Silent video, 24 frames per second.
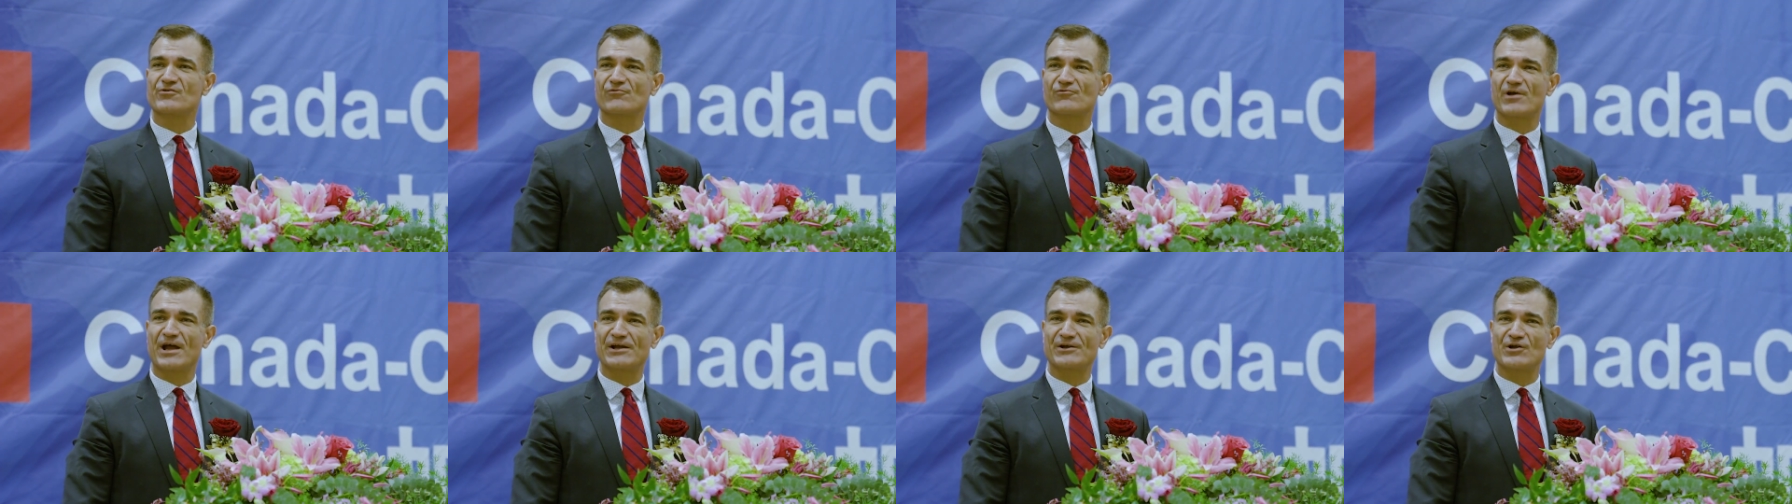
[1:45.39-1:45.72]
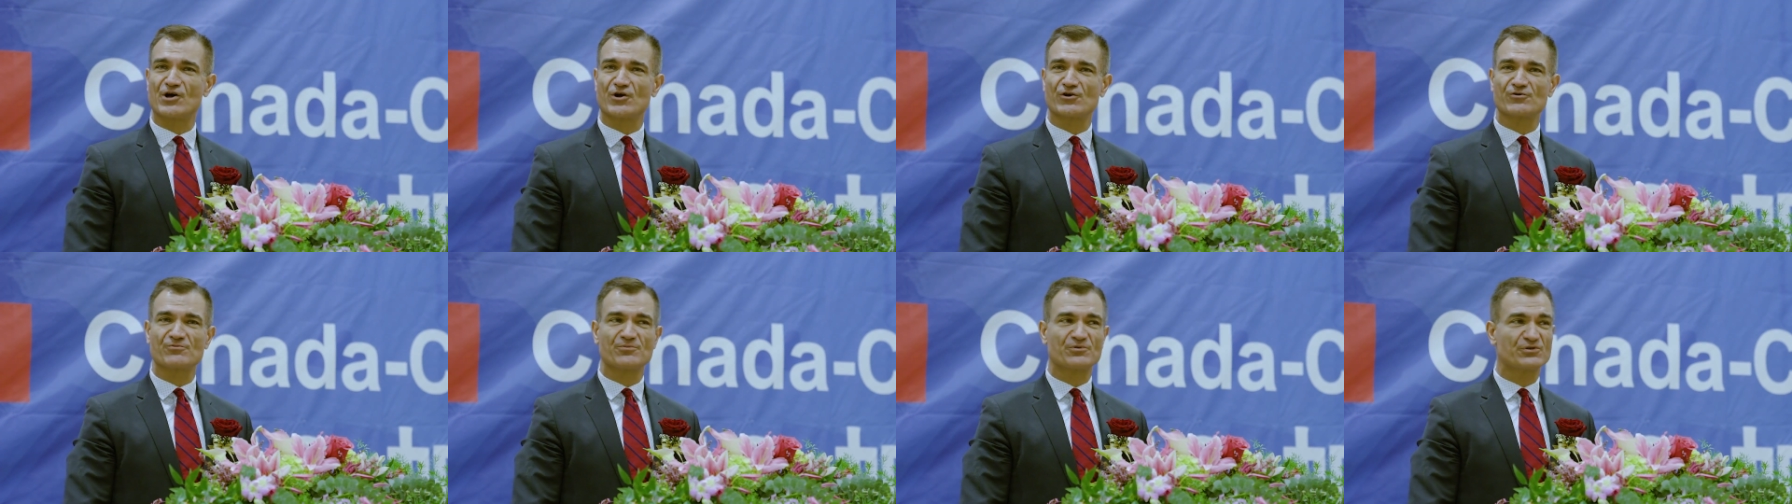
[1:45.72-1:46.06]
the Right
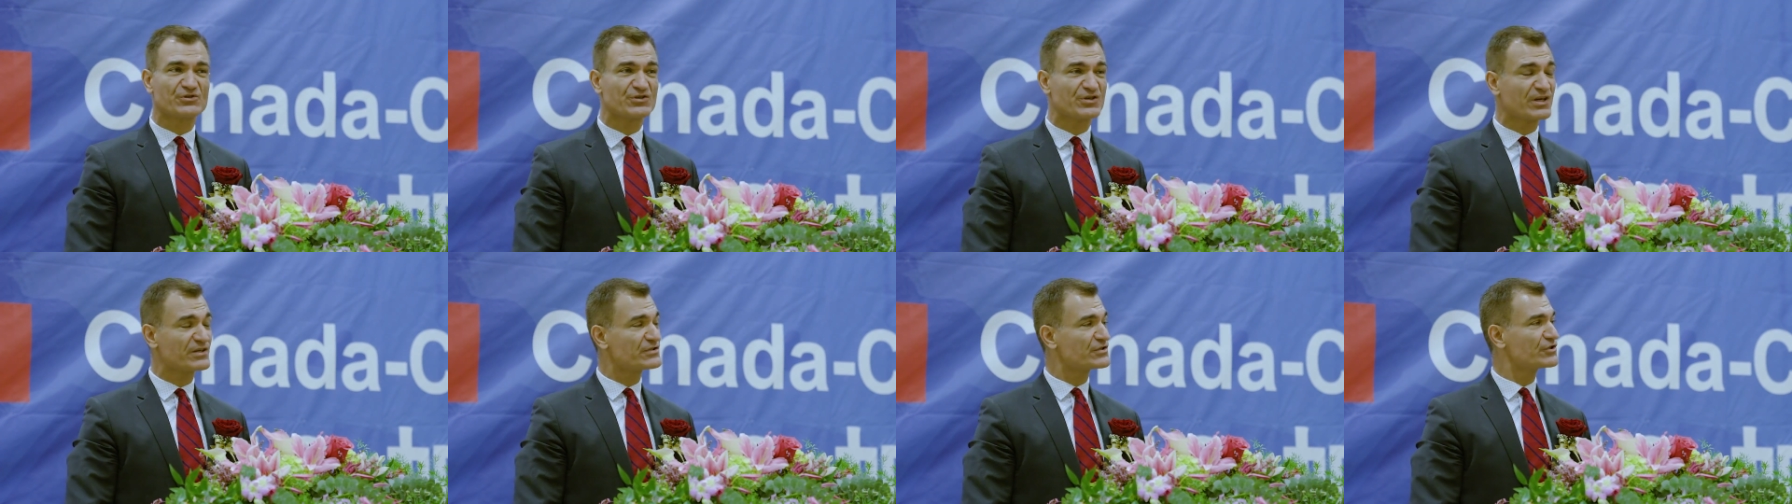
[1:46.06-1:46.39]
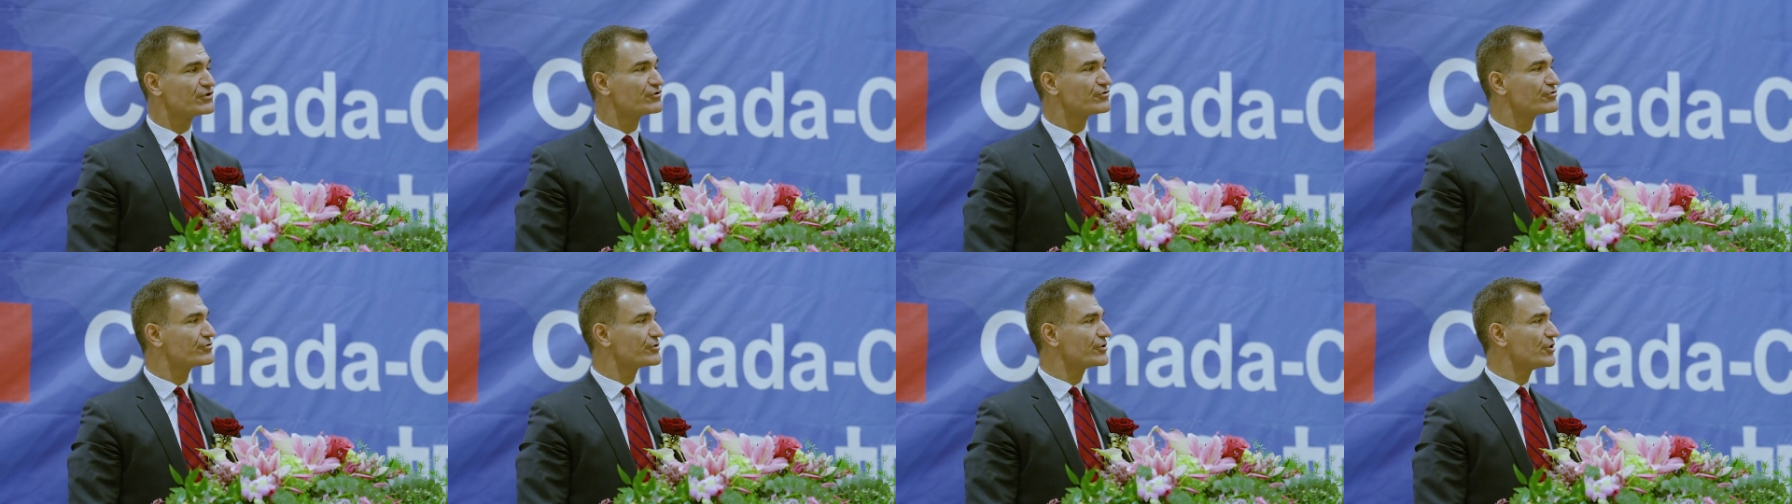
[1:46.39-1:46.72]
Honorable
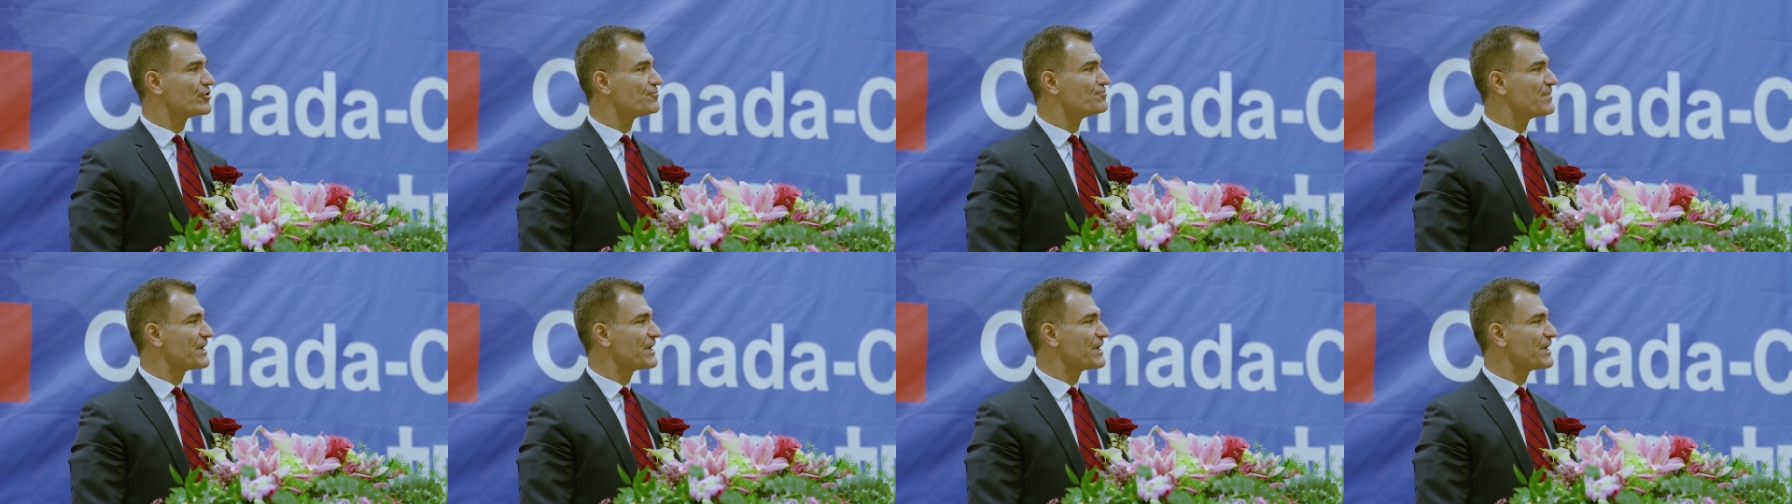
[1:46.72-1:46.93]
Justin Trudeau